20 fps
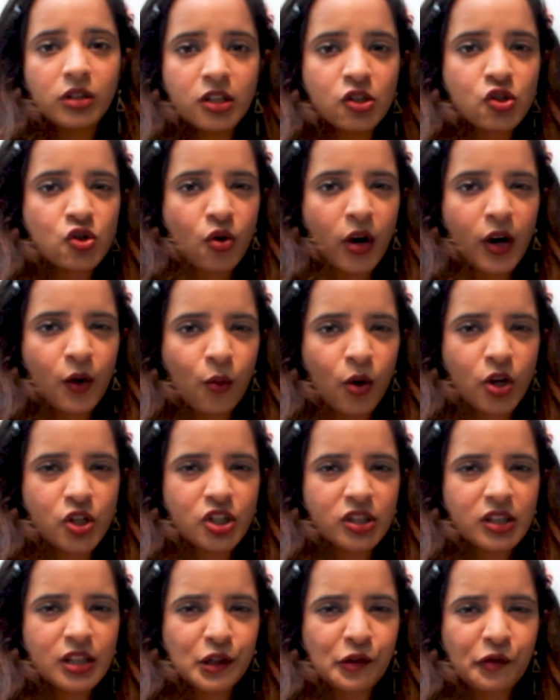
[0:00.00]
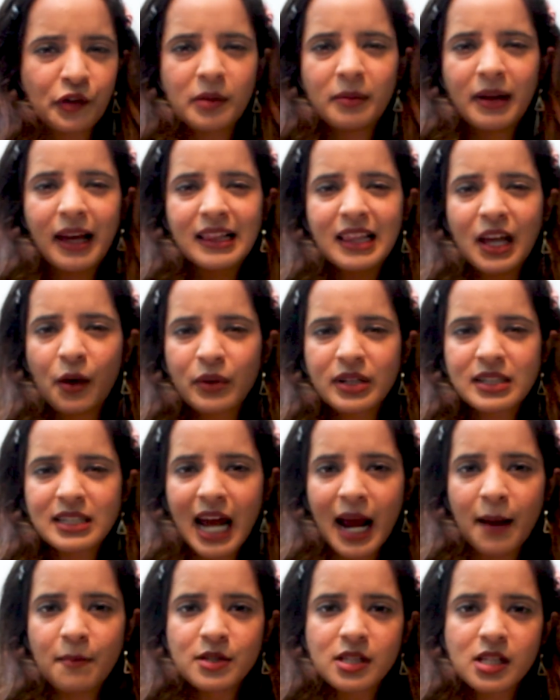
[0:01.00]
enjoyed watching this film. Like, there were
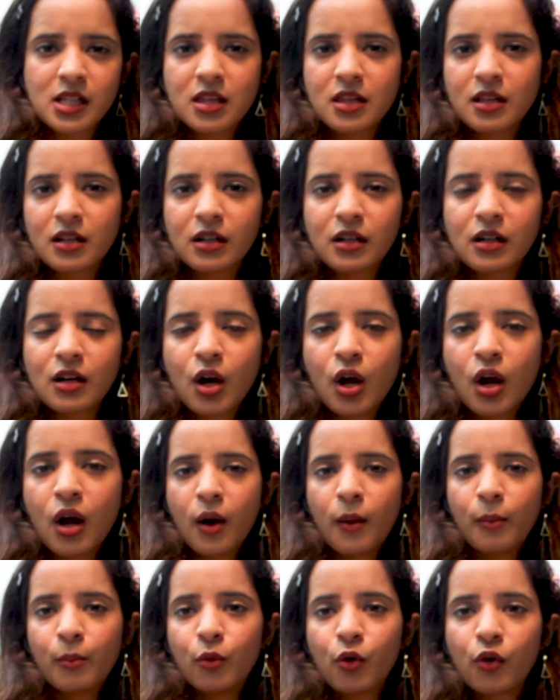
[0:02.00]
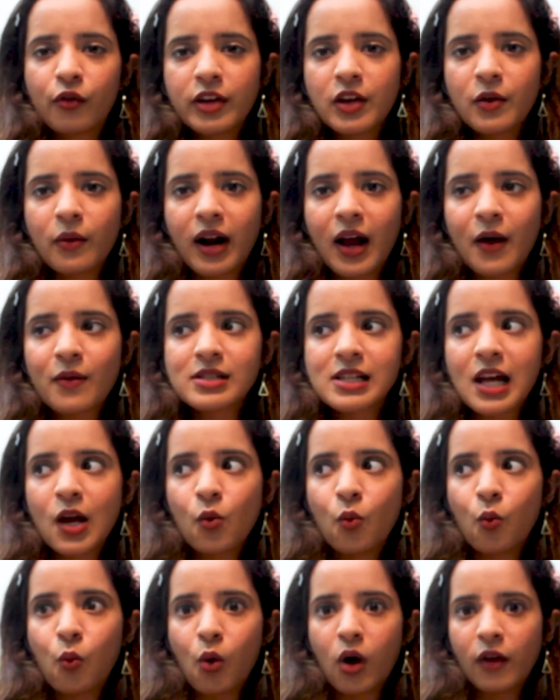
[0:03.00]
times in the movie where I was
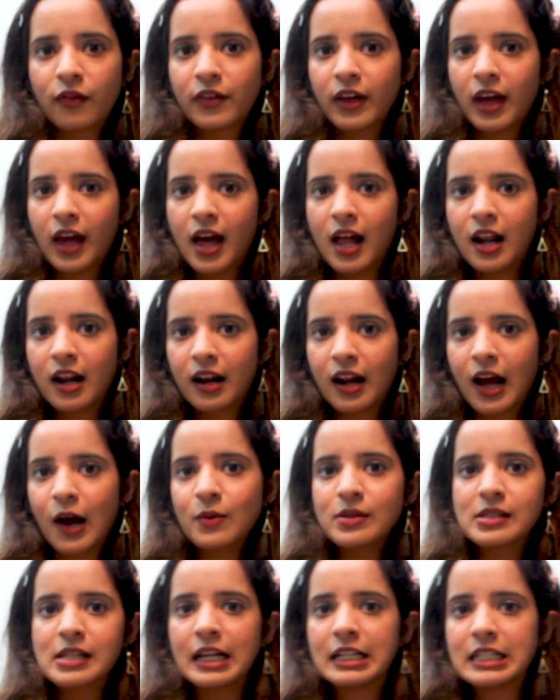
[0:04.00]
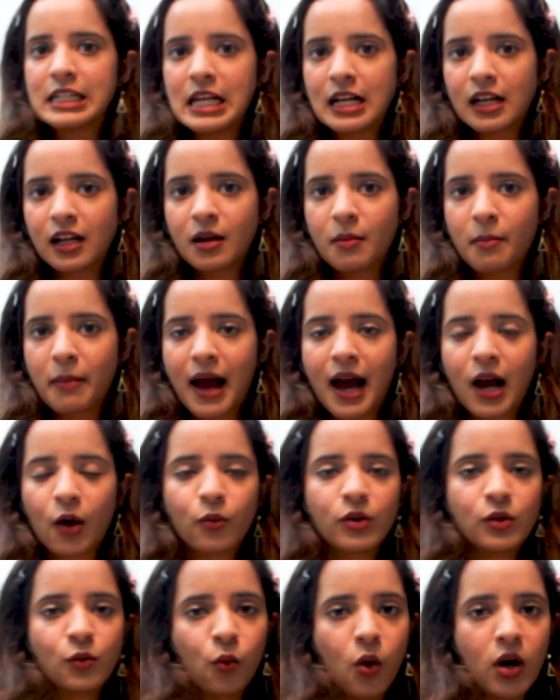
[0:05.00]
like, what the hell, and I was like taken aback
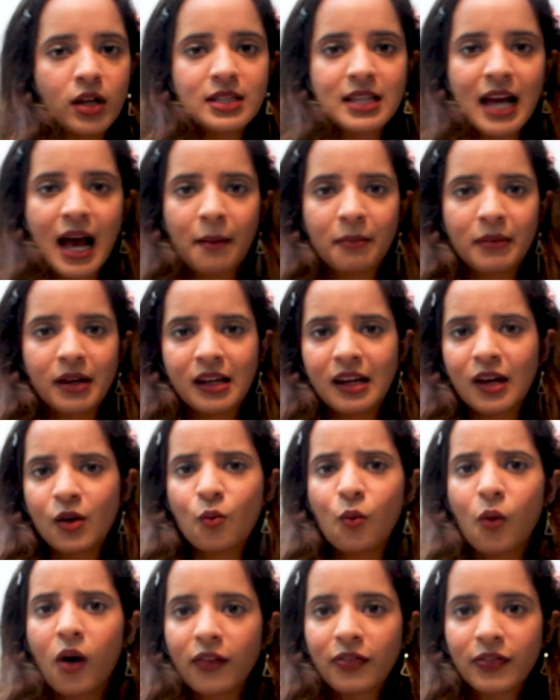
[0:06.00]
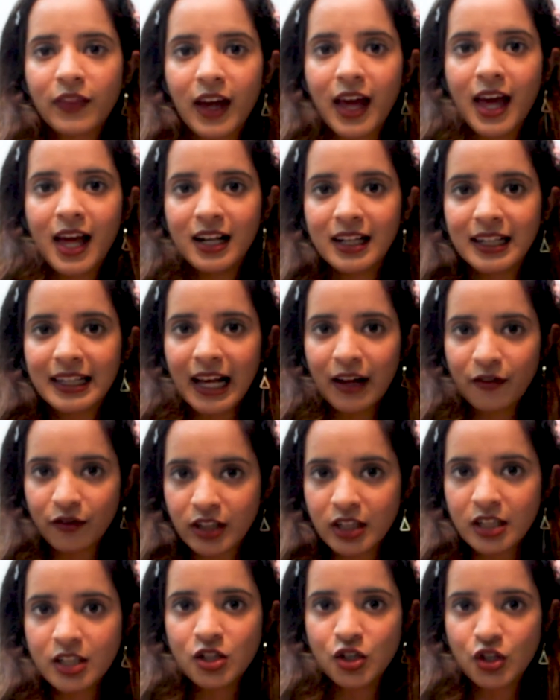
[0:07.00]
with what's happening and what the hell
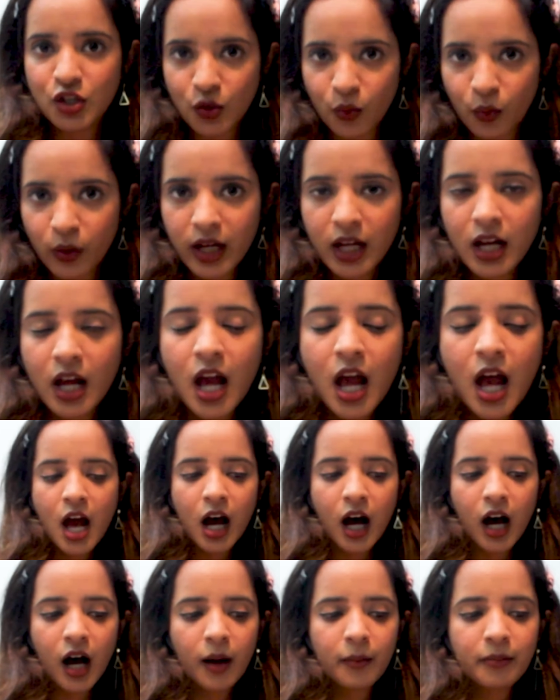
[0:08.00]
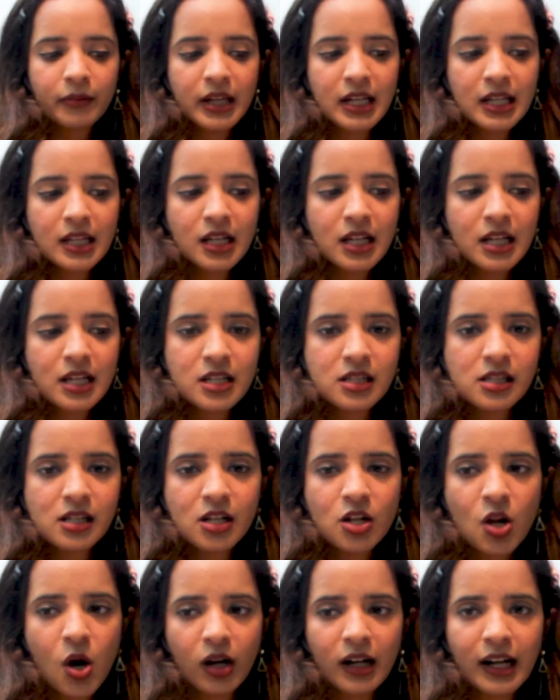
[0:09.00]
Kevin is doing. He is
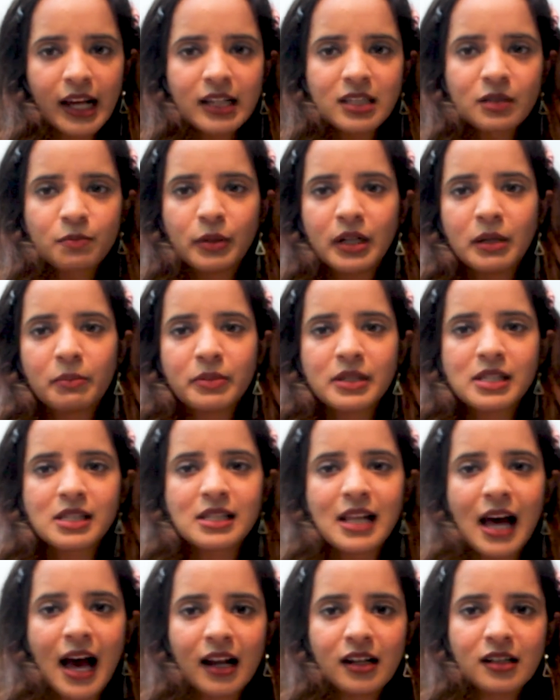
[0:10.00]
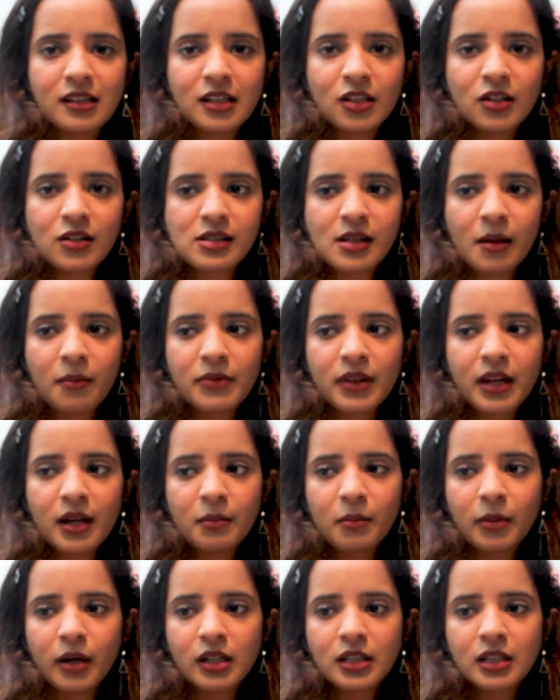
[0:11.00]
not like split personality or
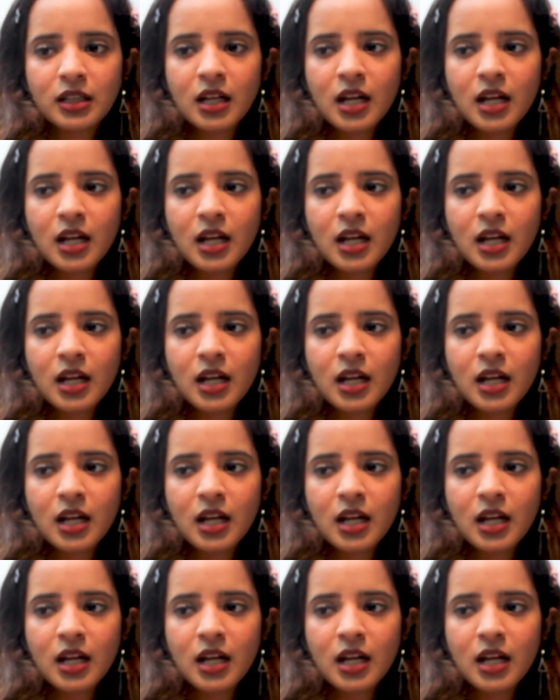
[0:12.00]
something, but